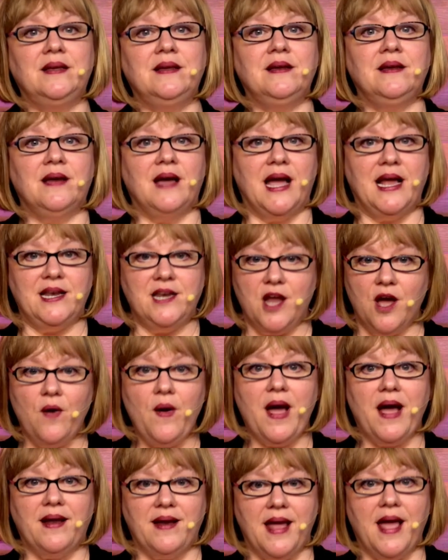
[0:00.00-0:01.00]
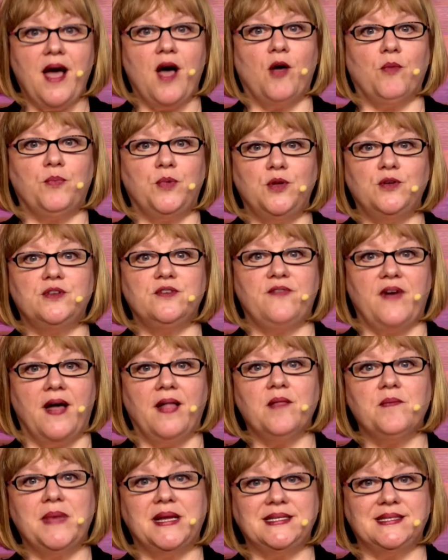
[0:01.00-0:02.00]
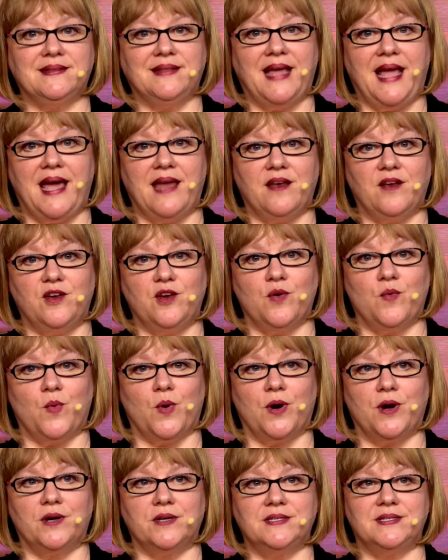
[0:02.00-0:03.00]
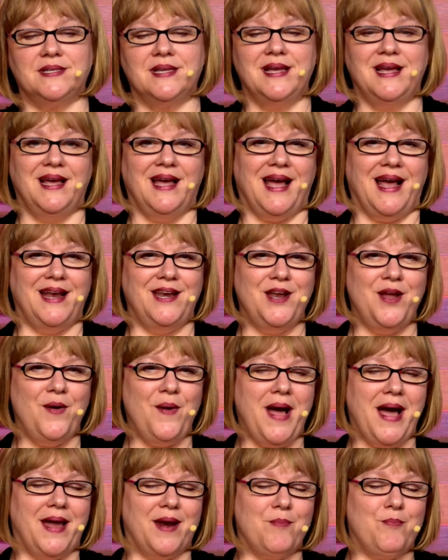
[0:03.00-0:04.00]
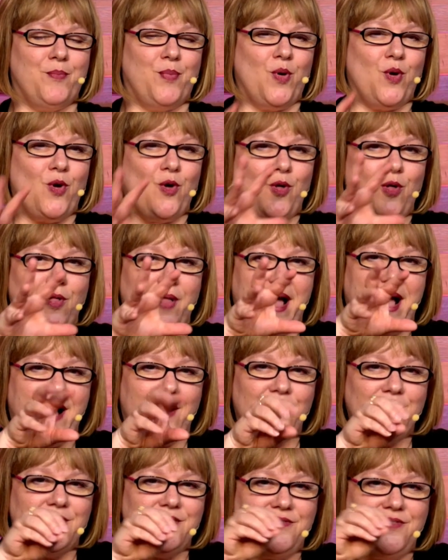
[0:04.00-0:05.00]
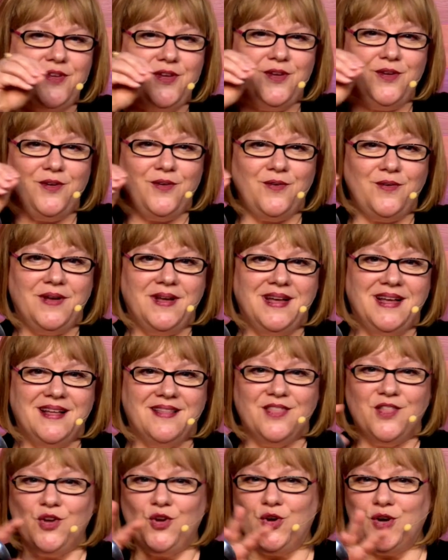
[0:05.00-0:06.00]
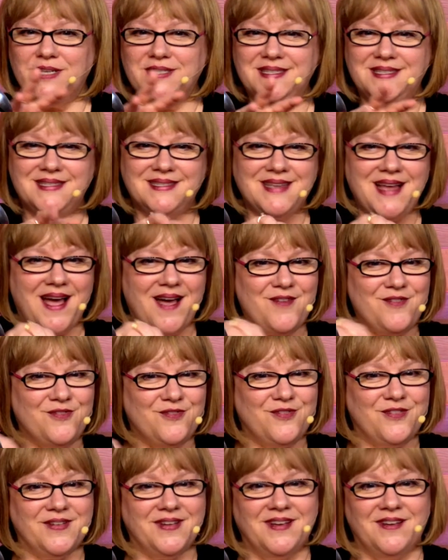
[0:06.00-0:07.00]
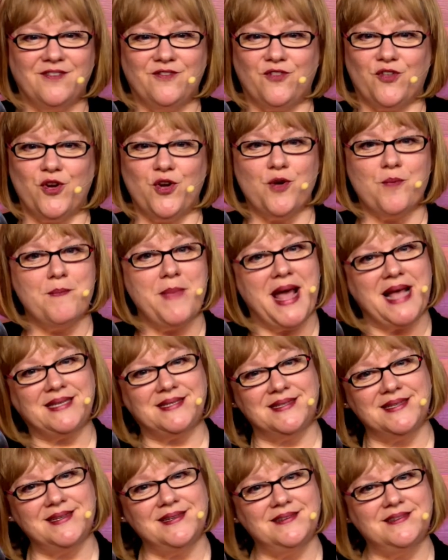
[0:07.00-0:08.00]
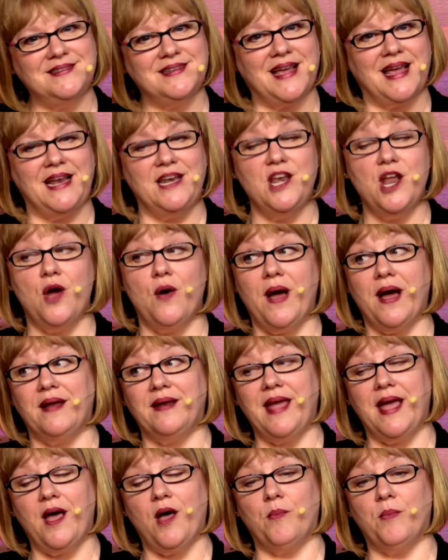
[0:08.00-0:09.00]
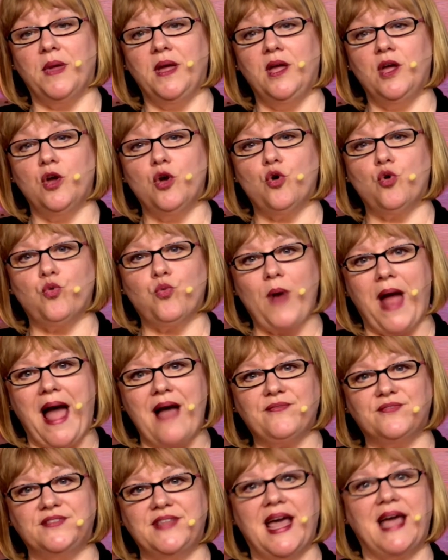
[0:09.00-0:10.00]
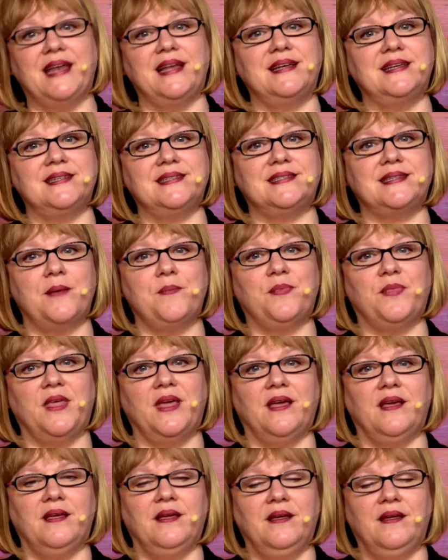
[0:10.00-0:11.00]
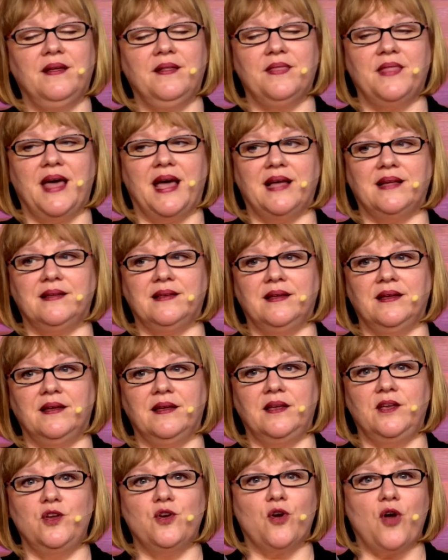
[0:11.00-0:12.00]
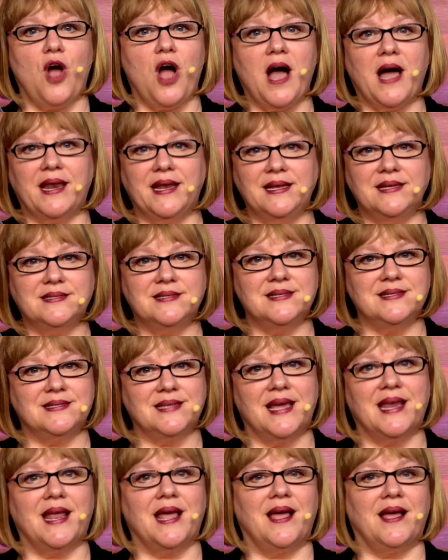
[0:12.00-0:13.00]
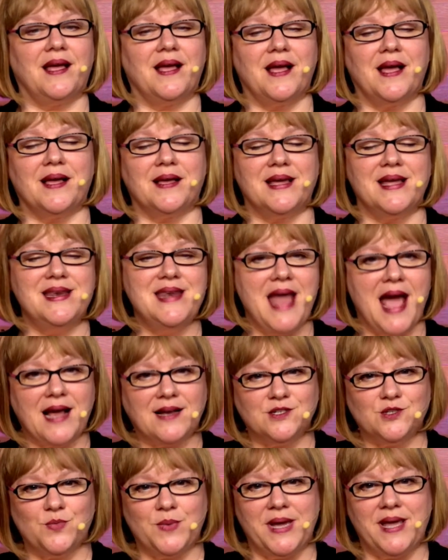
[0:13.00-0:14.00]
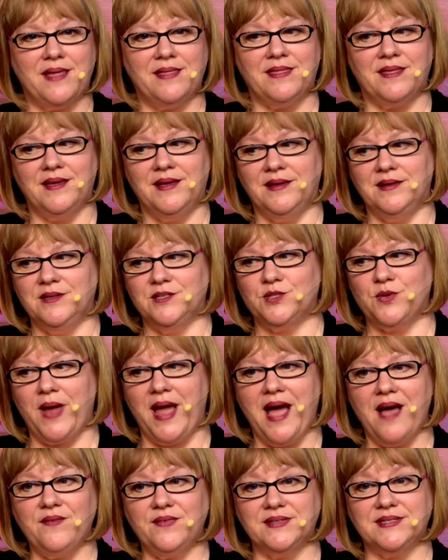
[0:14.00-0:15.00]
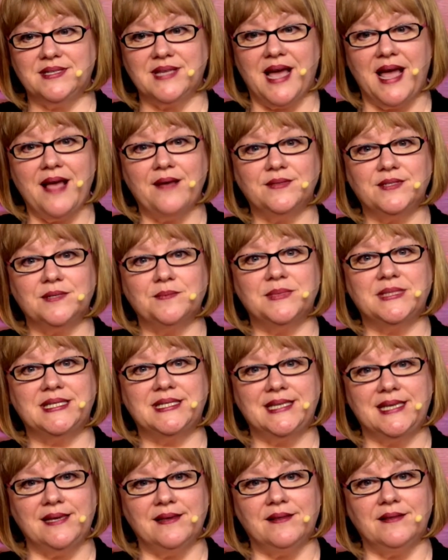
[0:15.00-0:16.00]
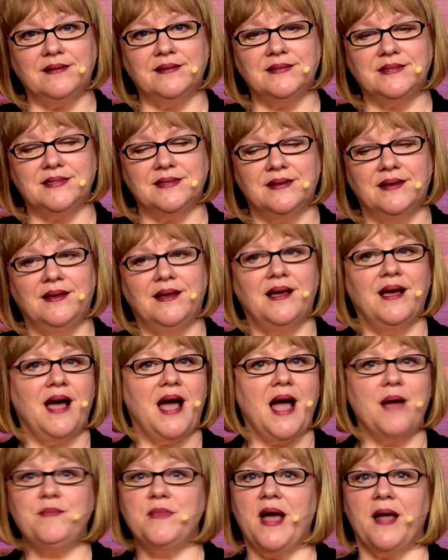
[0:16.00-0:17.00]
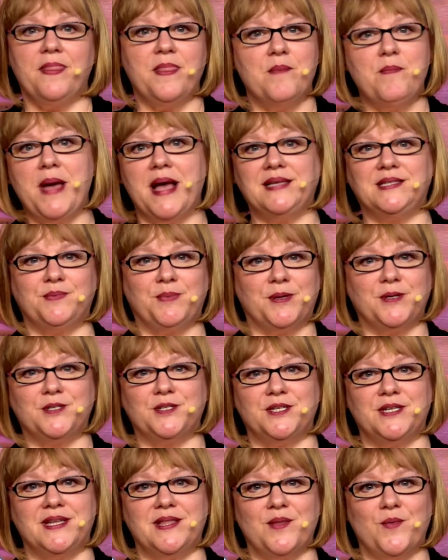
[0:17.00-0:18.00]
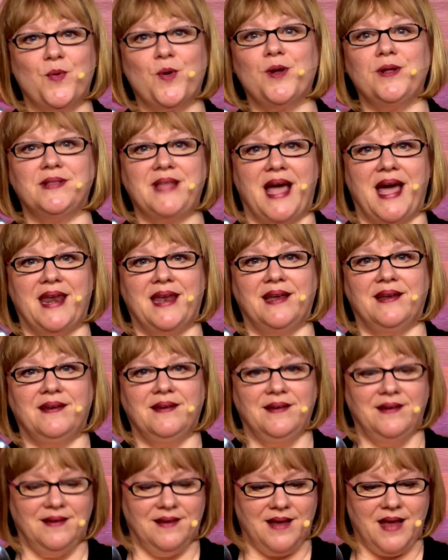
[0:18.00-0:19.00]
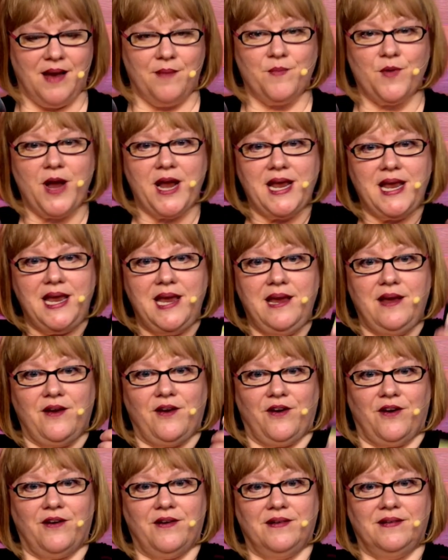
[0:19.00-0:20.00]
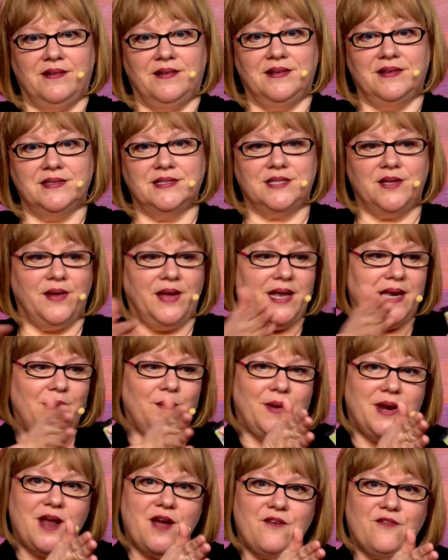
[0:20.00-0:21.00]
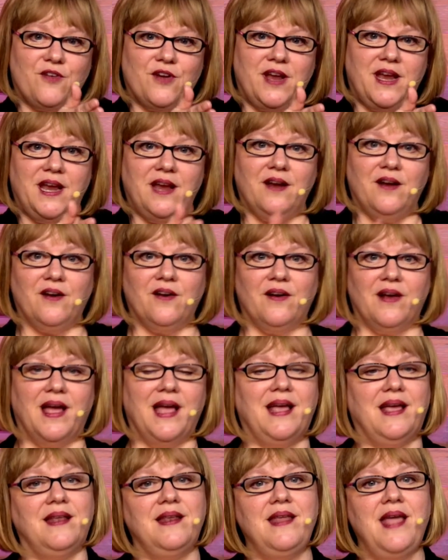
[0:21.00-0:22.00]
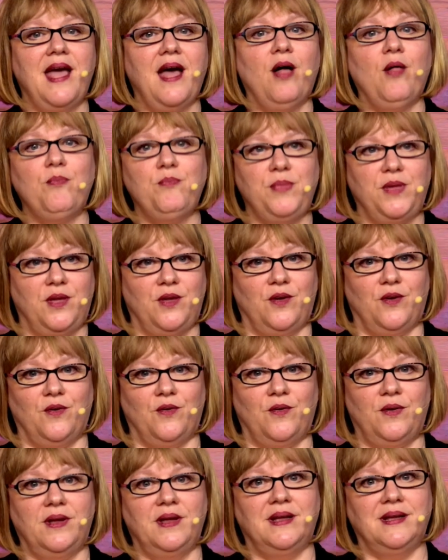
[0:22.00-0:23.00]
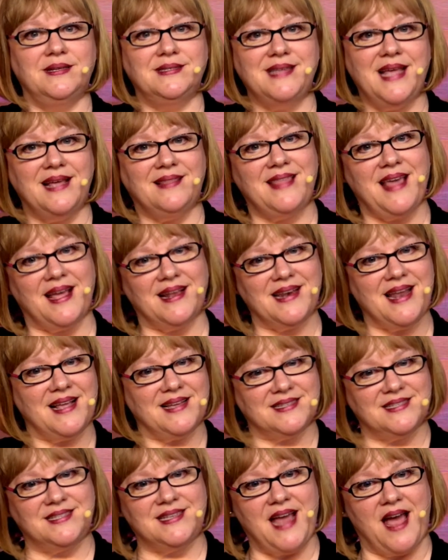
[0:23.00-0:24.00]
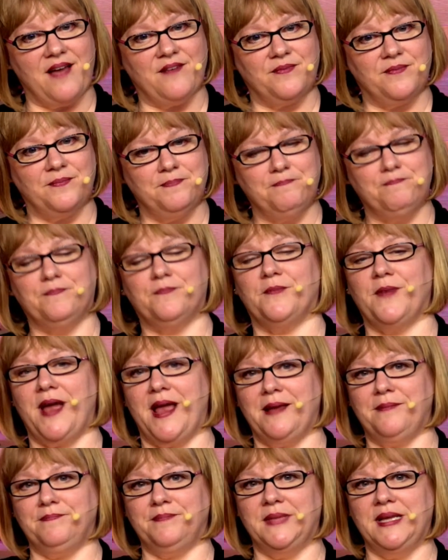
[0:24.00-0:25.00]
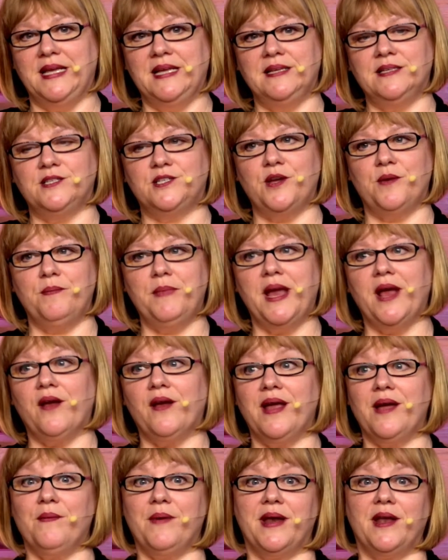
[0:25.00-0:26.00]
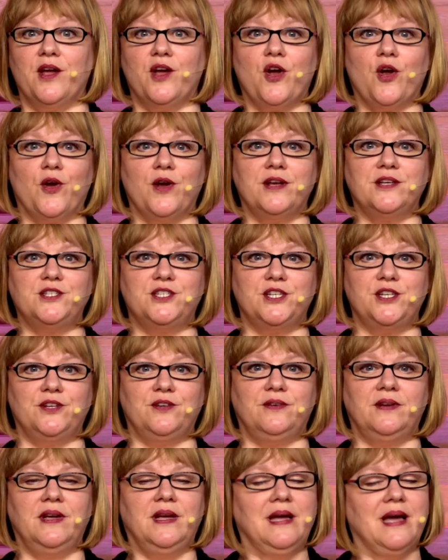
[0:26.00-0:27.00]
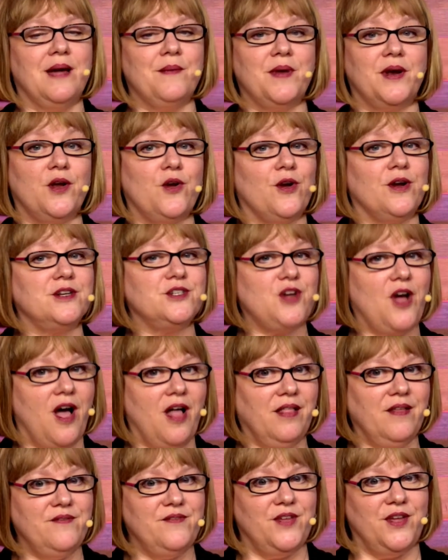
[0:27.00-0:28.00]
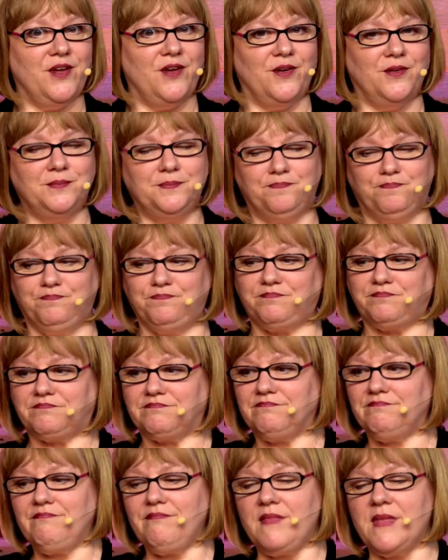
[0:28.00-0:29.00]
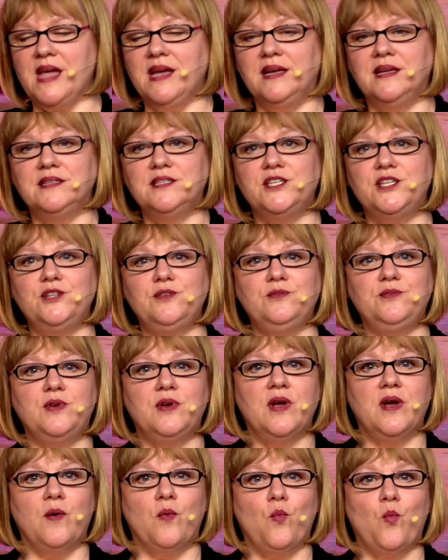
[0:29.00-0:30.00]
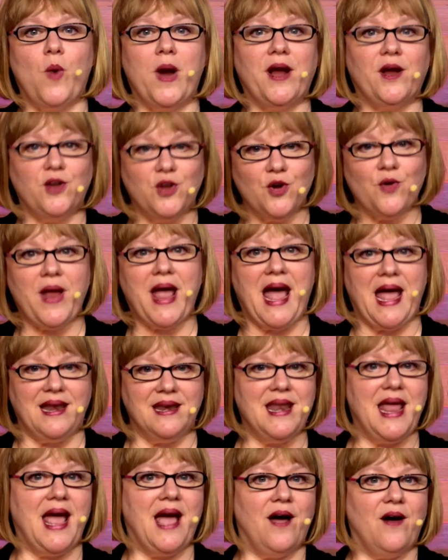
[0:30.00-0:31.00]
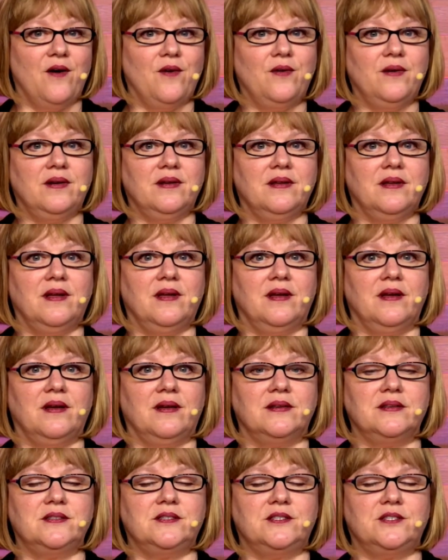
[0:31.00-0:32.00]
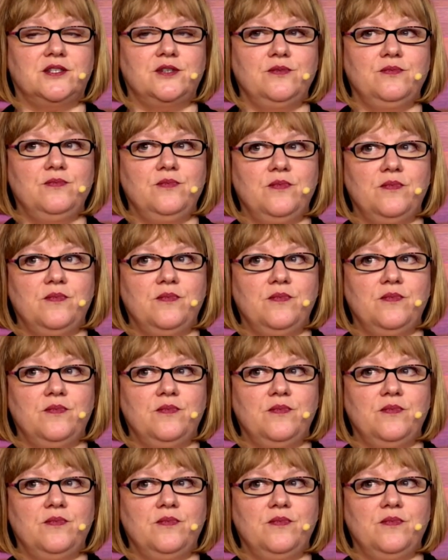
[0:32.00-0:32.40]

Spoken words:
I know how to help you developmentally edit your words. I know how to pull out of you the good stuff for your message. I know how to help craft that into something that your audience is going to connect with. So I have some skills. I'm not the best person in the world at it. I'm right here. So anyone over here, I can help you take that next step. Right? So Mary, I want to encourage you, I want to encourage all of you to, where you're at now, to